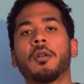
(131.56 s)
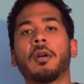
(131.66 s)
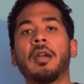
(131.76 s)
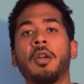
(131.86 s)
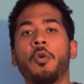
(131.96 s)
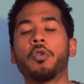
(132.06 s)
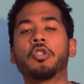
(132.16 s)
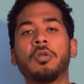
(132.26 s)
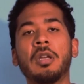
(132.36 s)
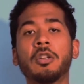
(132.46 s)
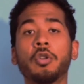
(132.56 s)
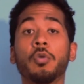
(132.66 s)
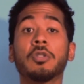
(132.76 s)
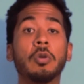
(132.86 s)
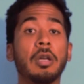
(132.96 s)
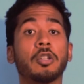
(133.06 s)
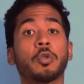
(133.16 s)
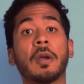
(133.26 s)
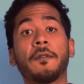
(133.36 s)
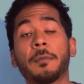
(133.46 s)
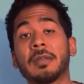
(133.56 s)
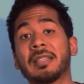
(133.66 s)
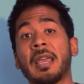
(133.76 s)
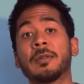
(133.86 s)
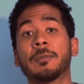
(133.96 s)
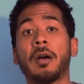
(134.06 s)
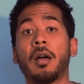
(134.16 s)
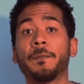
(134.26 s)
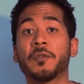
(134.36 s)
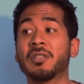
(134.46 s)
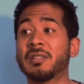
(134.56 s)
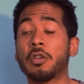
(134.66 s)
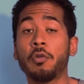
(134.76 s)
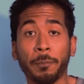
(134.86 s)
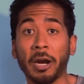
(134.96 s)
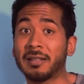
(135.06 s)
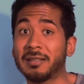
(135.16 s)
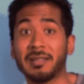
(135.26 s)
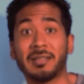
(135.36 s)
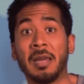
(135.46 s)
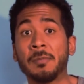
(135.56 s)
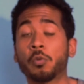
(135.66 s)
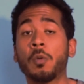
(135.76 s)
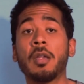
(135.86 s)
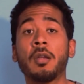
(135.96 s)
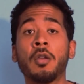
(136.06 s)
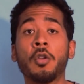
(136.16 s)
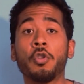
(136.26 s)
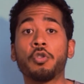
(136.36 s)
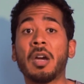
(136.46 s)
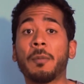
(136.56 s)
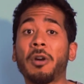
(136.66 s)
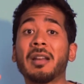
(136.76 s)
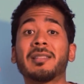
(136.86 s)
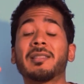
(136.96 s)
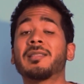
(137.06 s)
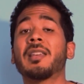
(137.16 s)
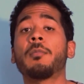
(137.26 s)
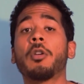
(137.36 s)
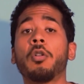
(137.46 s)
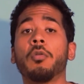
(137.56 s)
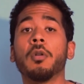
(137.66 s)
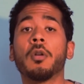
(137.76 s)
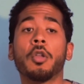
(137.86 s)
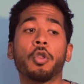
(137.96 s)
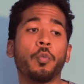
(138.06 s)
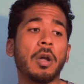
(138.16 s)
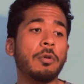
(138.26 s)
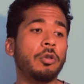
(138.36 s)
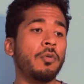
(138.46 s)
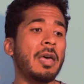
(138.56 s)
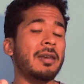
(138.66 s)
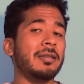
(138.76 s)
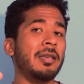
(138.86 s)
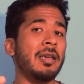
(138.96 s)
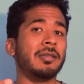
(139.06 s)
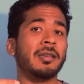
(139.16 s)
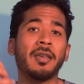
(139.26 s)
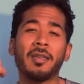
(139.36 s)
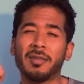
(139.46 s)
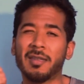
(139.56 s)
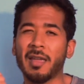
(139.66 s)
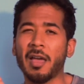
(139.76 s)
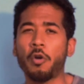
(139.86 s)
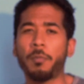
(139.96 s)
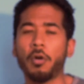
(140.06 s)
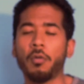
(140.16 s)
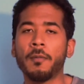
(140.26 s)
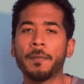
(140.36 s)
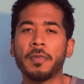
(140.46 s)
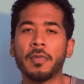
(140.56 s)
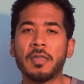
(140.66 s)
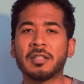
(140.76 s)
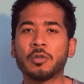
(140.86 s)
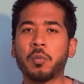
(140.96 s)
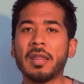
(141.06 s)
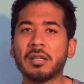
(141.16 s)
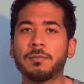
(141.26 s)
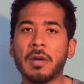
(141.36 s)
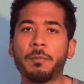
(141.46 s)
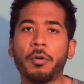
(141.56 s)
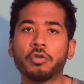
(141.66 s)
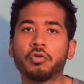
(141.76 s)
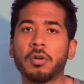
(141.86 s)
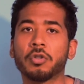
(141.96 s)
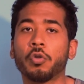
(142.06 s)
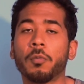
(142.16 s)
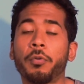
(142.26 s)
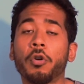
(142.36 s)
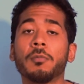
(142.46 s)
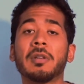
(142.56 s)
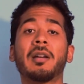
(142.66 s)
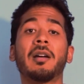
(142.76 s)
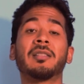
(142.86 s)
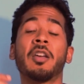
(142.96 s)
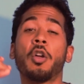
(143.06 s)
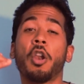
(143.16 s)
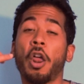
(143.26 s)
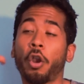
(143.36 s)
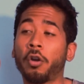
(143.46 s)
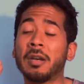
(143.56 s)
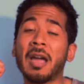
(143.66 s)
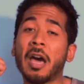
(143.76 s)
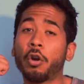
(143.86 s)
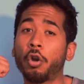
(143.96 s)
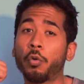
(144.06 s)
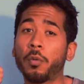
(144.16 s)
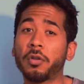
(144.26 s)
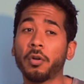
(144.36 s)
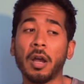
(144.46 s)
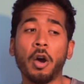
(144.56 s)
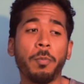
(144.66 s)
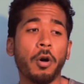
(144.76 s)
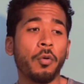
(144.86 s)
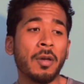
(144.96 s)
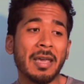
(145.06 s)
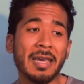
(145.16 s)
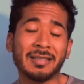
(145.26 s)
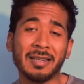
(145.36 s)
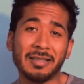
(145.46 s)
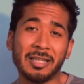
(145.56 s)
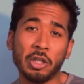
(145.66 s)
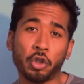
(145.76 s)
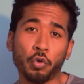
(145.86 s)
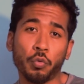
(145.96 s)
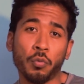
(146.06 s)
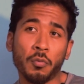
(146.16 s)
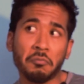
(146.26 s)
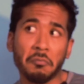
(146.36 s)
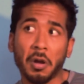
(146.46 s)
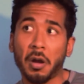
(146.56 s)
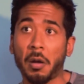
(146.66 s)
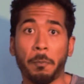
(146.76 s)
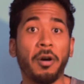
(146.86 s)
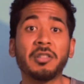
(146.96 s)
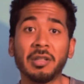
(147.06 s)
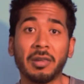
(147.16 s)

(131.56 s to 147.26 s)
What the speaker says: right? What you need to do is you need to swing from the same spot. Just like you've practiced the same swing, you got to practice the same load. The way we do that is the elbow. This is why this med ball drill is so important, because learning how to load with your elbow is going to teach you a bunch of